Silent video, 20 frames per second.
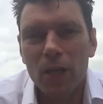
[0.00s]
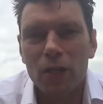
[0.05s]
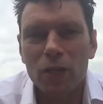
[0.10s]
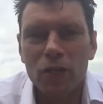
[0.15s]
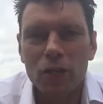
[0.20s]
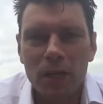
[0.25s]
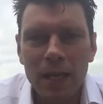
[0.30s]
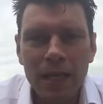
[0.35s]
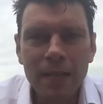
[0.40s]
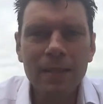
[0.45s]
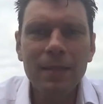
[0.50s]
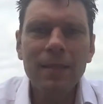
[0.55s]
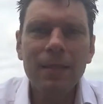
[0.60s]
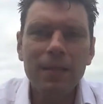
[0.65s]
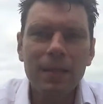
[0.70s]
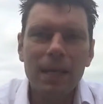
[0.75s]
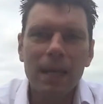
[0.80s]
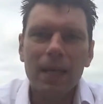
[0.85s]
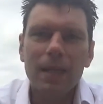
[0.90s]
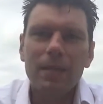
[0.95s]
So that's the
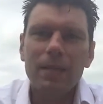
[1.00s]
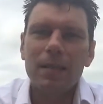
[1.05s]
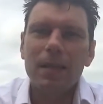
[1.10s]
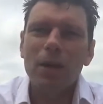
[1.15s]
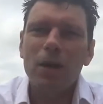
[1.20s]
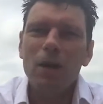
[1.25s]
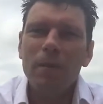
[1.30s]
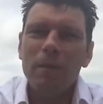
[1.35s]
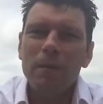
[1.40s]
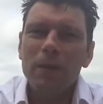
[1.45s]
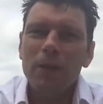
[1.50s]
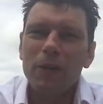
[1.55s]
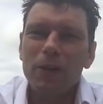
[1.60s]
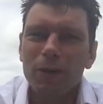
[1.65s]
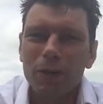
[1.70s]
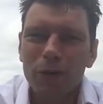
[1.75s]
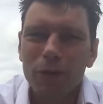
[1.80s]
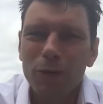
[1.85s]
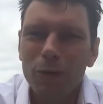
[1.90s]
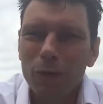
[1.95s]
6. Now, hopefully
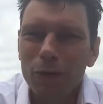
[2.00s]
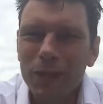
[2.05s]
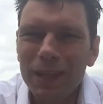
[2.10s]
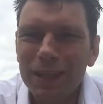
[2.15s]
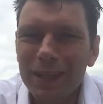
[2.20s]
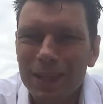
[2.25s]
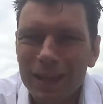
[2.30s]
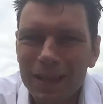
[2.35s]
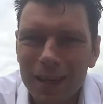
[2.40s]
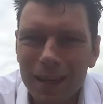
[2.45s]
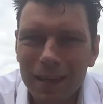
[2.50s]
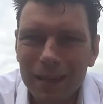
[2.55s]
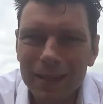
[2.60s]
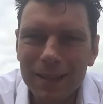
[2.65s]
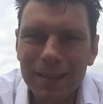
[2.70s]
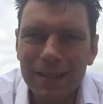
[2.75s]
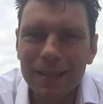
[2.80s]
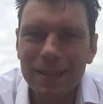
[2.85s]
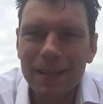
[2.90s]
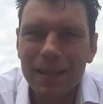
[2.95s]
you're already
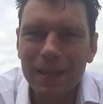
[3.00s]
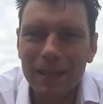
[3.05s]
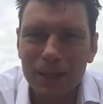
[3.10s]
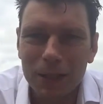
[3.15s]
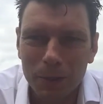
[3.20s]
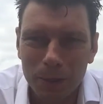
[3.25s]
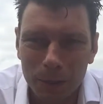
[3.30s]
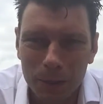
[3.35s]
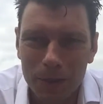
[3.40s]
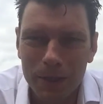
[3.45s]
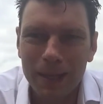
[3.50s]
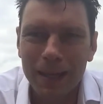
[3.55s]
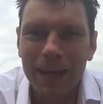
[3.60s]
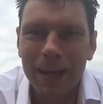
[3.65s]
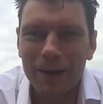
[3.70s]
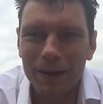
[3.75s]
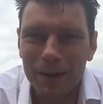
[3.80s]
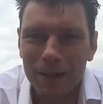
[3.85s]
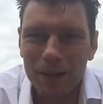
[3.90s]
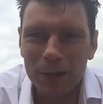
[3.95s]
starting to take something
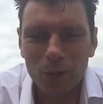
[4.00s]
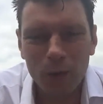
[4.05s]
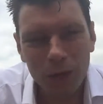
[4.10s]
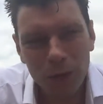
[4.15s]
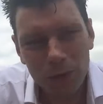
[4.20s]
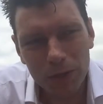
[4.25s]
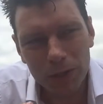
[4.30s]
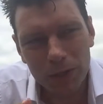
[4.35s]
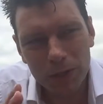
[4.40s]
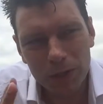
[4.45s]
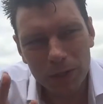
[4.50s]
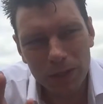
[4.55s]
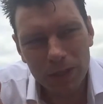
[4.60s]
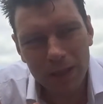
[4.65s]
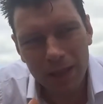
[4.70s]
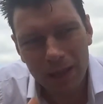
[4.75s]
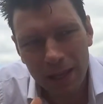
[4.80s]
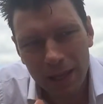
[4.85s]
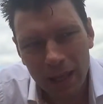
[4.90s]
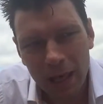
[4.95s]
out of this. What I want you to do is
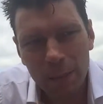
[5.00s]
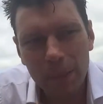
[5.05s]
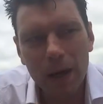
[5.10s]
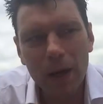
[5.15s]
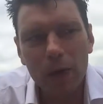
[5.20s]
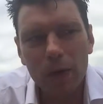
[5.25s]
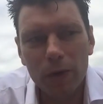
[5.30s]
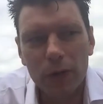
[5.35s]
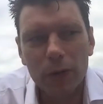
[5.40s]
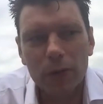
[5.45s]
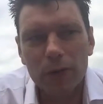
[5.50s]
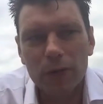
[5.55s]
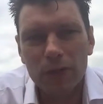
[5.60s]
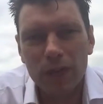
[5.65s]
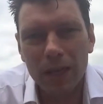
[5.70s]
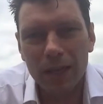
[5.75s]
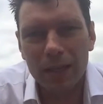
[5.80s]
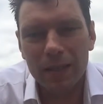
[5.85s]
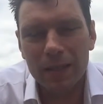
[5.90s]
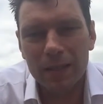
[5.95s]
think about those
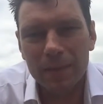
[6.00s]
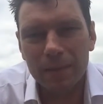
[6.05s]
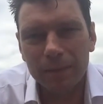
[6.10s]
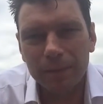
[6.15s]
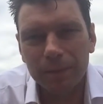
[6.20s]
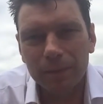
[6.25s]
6.